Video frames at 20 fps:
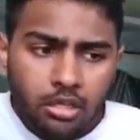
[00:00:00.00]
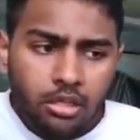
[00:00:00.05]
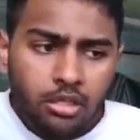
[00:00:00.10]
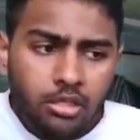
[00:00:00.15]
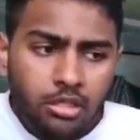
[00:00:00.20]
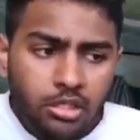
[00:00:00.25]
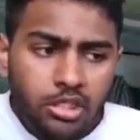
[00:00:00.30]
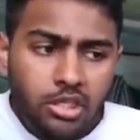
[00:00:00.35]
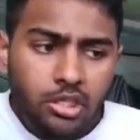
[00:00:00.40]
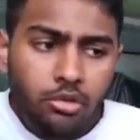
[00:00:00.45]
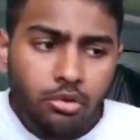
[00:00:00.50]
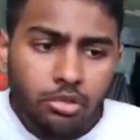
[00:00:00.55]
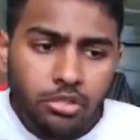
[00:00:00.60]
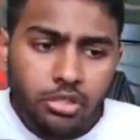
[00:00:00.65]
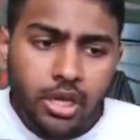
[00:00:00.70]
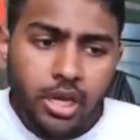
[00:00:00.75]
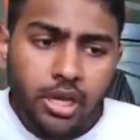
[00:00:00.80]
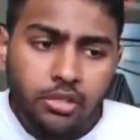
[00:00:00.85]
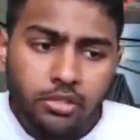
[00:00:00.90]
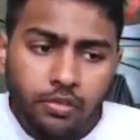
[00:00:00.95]
She also
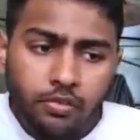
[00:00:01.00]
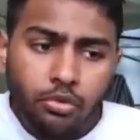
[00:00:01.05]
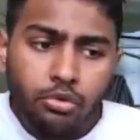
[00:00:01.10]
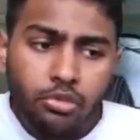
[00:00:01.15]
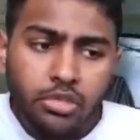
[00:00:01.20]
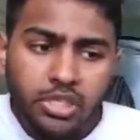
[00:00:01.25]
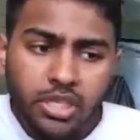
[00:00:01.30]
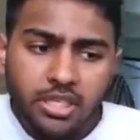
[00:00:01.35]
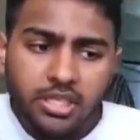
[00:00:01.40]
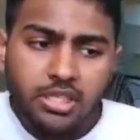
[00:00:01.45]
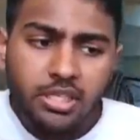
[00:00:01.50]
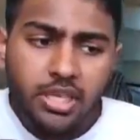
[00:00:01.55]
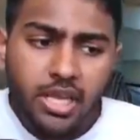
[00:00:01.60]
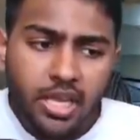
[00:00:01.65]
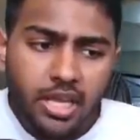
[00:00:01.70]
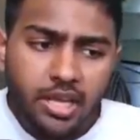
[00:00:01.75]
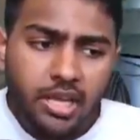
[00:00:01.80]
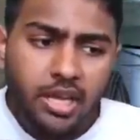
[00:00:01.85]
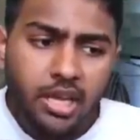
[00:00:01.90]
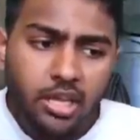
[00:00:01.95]
has, of course, a
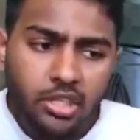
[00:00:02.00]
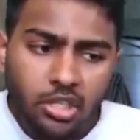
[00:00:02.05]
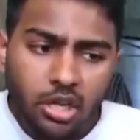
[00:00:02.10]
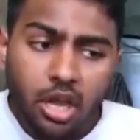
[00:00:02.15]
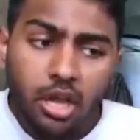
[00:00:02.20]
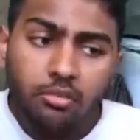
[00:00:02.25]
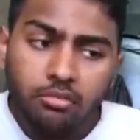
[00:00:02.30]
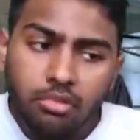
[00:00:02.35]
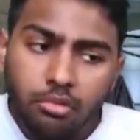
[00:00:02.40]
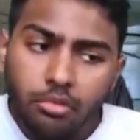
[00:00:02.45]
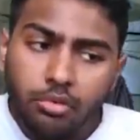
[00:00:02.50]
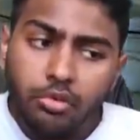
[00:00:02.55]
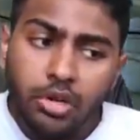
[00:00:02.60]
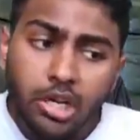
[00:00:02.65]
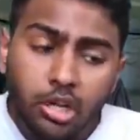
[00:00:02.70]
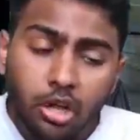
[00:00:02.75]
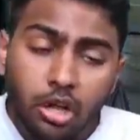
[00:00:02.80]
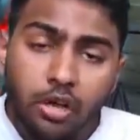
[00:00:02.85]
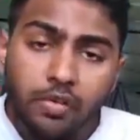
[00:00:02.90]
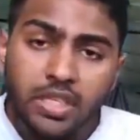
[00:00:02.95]
snake edge. I don't really
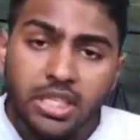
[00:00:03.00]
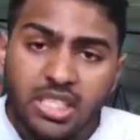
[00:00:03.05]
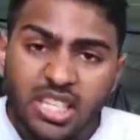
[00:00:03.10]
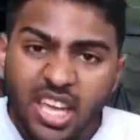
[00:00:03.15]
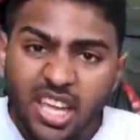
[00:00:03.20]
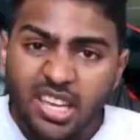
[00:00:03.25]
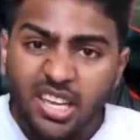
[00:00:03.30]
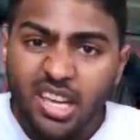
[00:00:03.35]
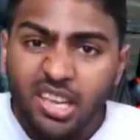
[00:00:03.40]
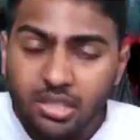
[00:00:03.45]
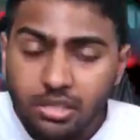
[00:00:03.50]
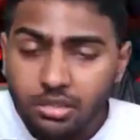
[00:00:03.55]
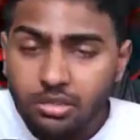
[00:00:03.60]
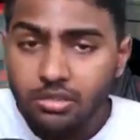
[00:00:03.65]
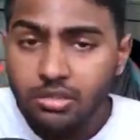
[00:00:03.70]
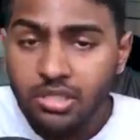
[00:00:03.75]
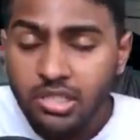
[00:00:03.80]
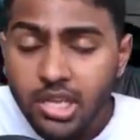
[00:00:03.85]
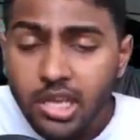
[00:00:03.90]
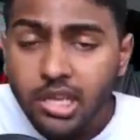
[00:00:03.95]
go over snake edges
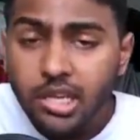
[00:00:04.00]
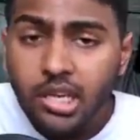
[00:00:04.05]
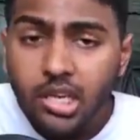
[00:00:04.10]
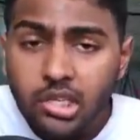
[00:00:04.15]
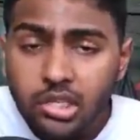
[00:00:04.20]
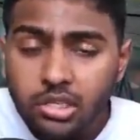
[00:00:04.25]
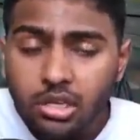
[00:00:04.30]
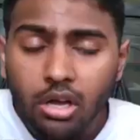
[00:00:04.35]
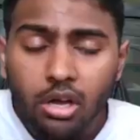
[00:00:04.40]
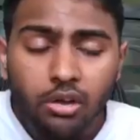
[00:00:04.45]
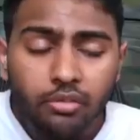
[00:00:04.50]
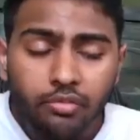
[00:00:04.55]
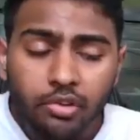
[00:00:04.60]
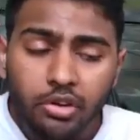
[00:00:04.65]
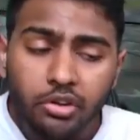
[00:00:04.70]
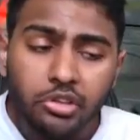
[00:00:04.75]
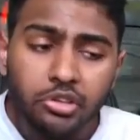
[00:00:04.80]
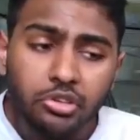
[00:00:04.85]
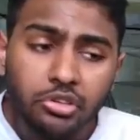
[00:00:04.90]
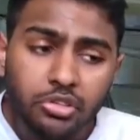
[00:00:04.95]
because snake edges aren't very
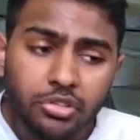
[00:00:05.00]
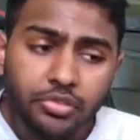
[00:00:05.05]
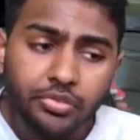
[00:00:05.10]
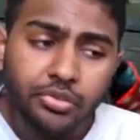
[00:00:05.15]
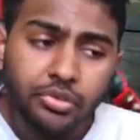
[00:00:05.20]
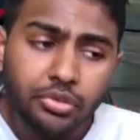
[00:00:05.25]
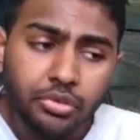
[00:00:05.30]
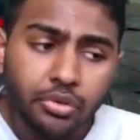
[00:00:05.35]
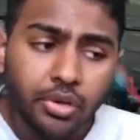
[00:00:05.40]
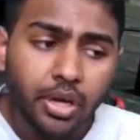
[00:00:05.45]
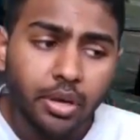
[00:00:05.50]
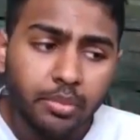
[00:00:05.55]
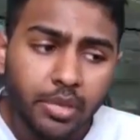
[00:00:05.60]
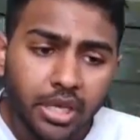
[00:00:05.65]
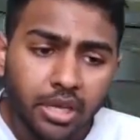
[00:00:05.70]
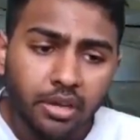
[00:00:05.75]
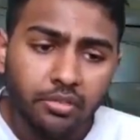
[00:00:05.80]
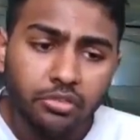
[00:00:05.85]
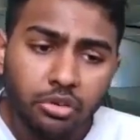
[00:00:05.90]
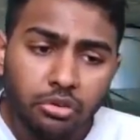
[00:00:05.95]
useful. I mean,
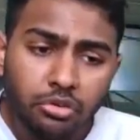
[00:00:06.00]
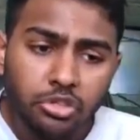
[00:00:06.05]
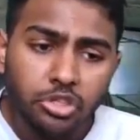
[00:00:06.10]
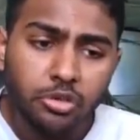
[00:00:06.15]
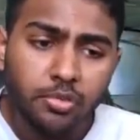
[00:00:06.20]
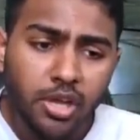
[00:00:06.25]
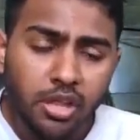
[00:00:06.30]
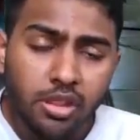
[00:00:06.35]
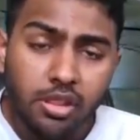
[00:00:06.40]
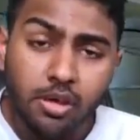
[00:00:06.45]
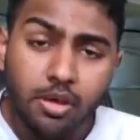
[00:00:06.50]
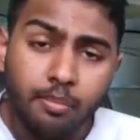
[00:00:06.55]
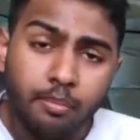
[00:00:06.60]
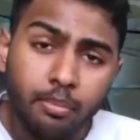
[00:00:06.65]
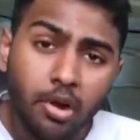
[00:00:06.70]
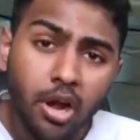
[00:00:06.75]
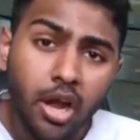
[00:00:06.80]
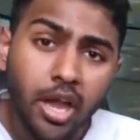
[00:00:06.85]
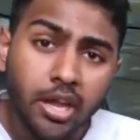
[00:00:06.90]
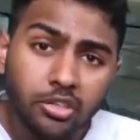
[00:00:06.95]
I've told you about the
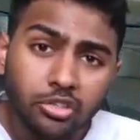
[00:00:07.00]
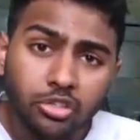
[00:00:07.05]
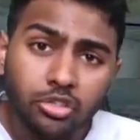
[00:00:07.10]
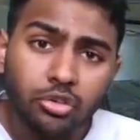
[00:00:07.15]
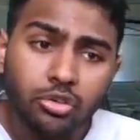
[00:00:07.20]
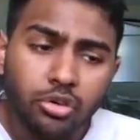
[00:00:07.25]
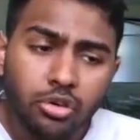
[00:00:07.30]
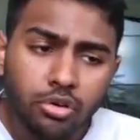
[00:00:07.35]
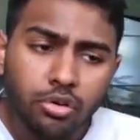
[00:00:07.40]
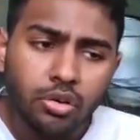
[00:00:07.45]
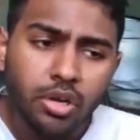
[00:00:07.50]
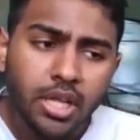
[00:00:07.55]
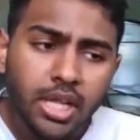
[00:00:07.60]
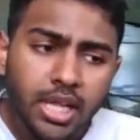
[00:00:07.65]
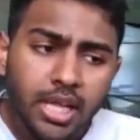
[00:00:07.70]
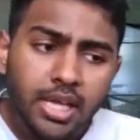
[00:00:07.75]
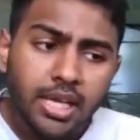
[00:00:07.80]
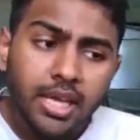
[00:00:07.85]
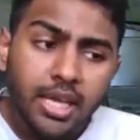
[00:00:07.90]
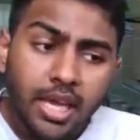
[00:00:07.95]
Brian tutorial.
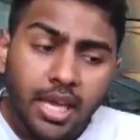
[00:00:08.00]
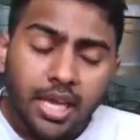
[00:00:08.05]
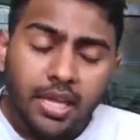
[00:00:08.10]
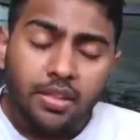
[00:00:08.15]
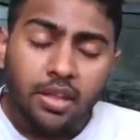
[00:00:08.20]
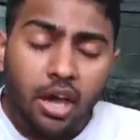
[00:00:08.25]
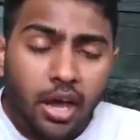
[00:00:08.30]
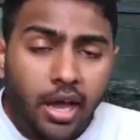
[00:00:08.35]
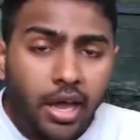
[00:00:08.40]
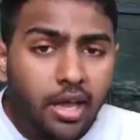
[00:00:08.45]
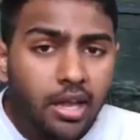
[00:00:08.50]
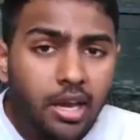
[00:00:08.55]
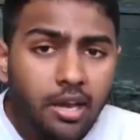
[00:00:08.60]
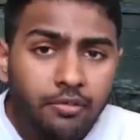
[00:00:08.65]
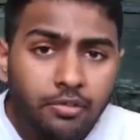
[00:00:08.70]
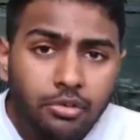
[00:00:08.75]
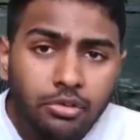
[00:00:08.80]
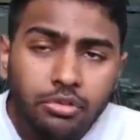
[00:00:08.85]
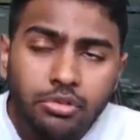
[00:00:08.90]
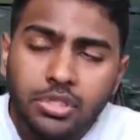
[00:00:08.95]
In the higher
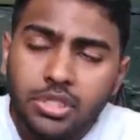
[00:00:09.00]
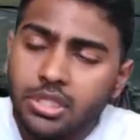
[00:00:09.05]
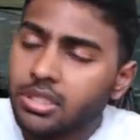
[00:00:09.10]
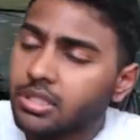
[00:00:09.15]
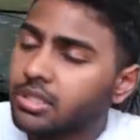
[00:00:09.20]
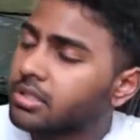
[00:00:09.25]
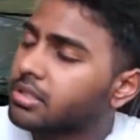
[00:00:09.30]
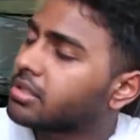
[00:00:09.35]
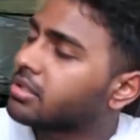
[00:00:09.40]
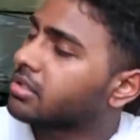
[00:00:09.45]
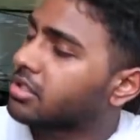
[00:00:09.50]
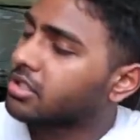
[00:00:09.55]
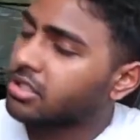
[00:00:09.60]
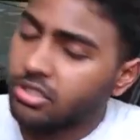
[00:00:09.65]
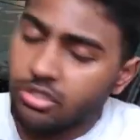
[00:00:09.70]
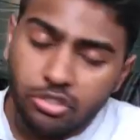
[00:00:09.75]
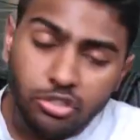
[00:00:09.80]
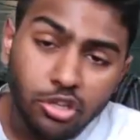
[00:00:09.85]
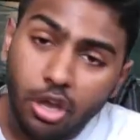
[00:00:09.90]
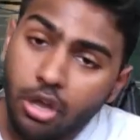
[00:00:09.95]
levels,
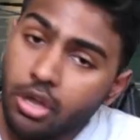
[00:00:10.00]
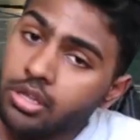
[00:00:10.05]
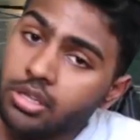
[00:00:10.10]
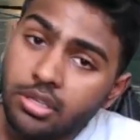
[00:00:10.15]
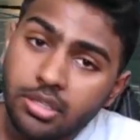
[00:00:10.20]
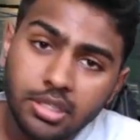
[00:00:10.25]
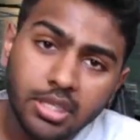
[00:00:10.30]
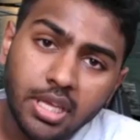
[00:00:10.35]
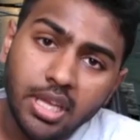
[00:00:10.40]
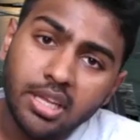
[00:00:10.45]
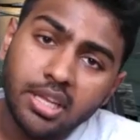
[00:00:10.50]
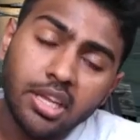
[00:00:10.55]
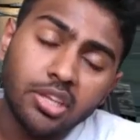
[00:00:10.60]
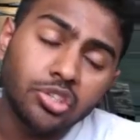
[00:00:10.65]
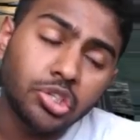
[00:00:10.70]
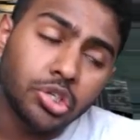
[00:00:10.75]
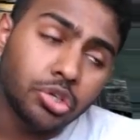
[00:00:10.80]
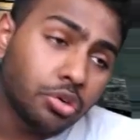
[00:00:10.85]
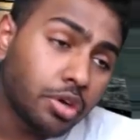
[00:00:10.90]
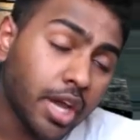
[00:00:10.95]
just don't use snake edge.
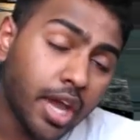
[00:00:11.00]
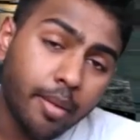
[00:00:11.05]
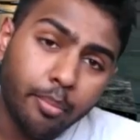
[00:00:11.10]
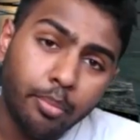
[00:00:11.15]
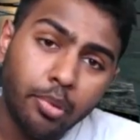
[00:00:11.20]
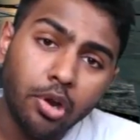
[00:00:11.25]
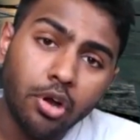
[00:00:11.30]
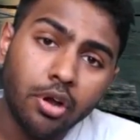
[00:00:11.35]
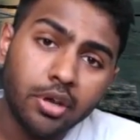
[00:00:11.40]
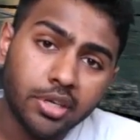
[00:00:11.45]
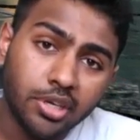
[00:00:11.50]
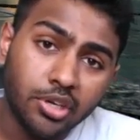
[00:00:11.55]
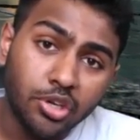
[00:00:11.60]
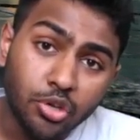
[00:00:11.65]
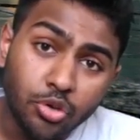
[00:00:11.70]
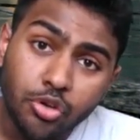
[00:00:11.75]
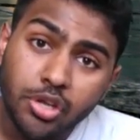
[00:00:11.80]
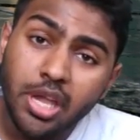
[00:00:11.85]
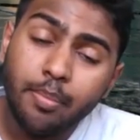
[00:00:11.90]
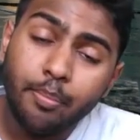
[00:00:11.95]
You'll get blocked and
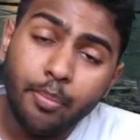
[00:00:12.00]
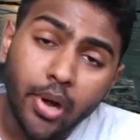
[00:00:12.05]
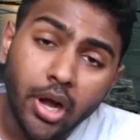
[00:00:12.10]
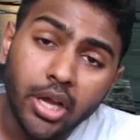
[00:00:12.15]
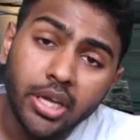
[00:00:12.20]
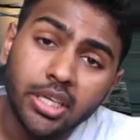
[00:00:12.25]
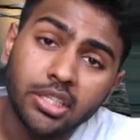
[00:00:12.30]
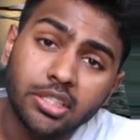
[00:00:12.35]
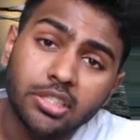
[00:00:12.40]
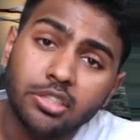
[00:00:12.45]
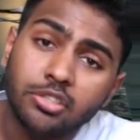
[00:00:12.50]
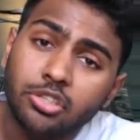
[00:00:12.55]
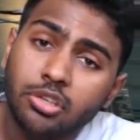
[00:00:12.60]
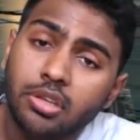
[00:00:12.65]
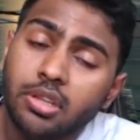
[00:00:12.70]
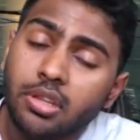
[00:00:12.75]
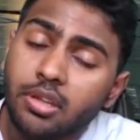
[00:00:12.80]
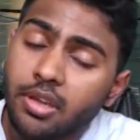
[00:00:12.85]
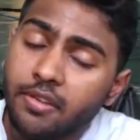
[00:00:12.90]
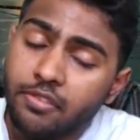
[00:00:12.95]
you'll get punished. So
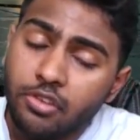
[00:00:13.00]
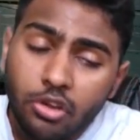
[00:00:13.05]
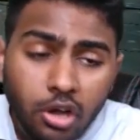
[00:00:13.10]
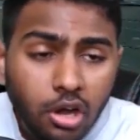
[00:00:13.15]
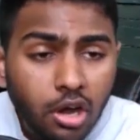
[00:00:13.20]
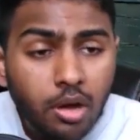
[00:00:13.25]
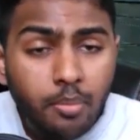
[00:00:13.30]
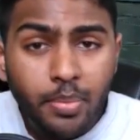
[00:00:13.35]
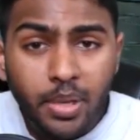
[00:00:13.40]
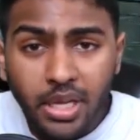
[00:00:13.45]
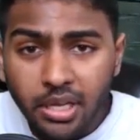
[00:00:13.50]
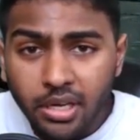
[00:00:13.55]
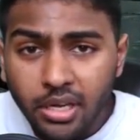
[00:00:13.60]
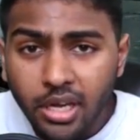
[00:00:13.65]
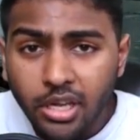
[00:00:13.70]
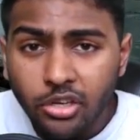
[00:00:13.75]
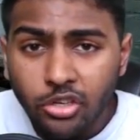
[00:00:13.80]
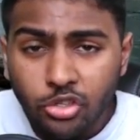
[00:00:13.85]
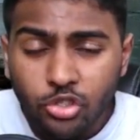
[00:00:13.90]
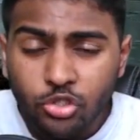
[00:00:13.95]
if you are a beginner
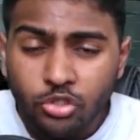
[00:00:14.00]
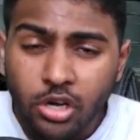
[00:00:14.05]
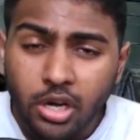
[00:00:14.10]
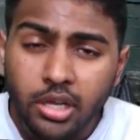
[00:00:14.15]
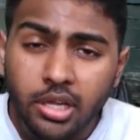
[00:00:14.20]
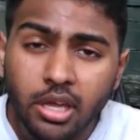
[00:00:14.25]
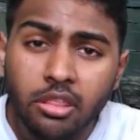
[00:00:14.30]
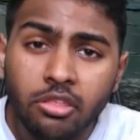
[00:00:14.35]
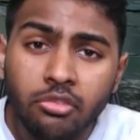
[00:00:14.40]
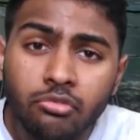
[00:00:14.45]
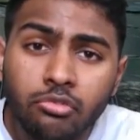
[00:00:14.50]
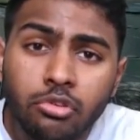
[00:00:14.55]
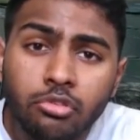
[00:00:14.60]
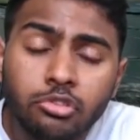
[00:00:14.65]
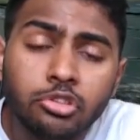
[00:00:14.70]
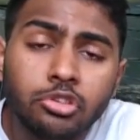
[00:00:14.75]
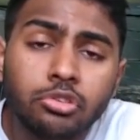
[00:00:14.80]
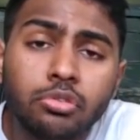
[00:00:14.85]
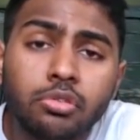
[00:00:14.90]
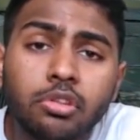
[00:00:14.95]
and you're just trying to get through
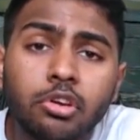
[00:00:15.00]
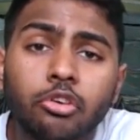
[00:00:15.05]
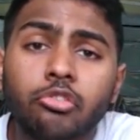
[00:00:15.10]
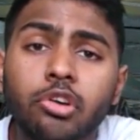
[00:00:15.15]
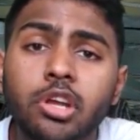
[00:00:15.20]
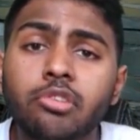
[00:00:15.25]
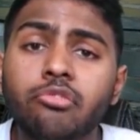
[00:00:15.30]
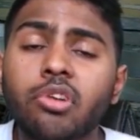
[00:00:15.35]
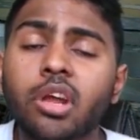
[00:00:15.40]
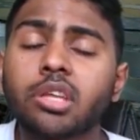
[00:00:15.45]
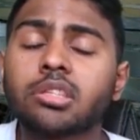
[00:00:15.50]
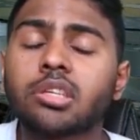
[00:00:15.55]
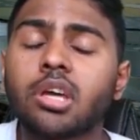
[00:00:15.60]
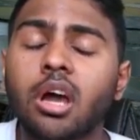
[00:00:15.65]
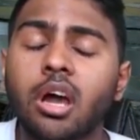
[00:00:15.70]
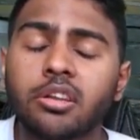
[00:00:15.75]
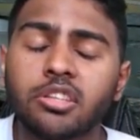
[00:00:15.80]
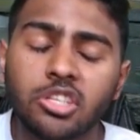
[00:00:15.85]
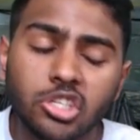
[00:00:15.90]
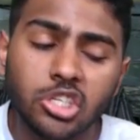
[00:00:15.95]
to the green ranked,
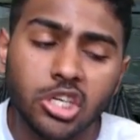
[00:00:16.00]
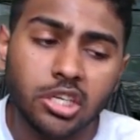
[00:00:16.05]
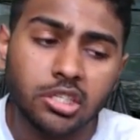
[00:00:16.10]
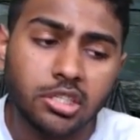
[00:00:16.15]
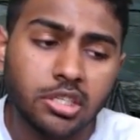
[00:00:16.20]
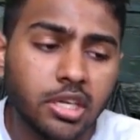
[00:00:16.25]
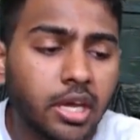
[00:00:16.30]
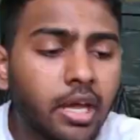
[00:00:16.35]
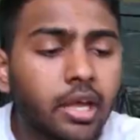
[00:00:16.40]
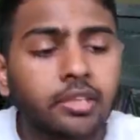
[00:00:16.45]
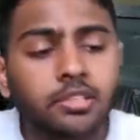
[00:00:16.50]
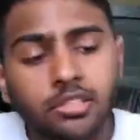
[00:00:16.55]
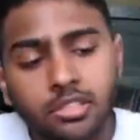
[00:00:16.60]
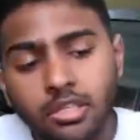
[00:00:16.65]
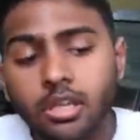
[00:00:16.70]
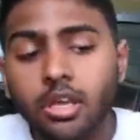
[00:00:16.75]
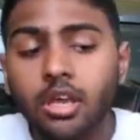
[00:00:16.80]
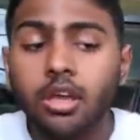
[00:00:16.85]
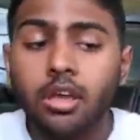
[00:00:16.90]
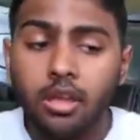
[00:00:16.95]
I'd suggest, yes,
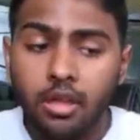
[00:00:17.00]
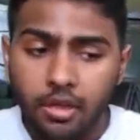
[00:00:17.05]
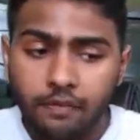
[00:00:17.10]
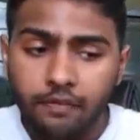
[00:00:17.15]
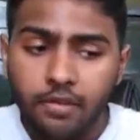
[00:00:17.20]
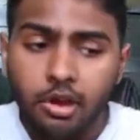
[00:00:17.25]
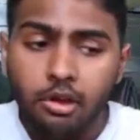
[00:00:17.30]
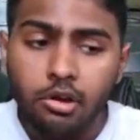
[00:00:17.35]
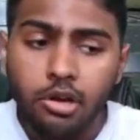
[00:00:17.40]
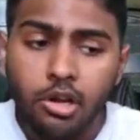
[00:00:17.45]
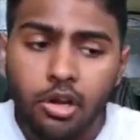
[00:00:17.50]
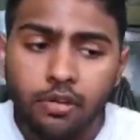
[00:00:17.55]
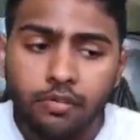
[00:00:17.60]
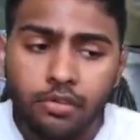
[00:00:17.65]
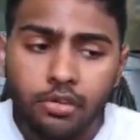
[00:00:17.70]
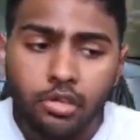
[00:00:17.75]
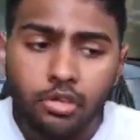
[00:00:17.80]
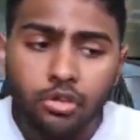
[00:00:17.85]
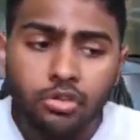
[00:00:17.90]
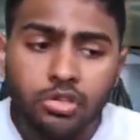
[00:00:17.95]
fair enough,
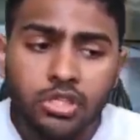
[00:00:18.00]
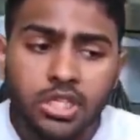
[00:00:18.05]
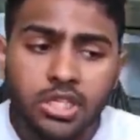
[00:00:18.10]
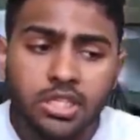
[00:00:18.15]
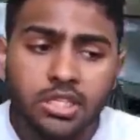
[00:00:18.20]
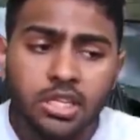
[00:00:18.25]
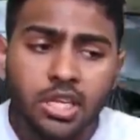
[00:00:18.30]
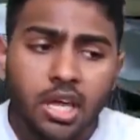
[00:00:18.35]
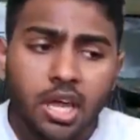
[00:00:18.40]
use this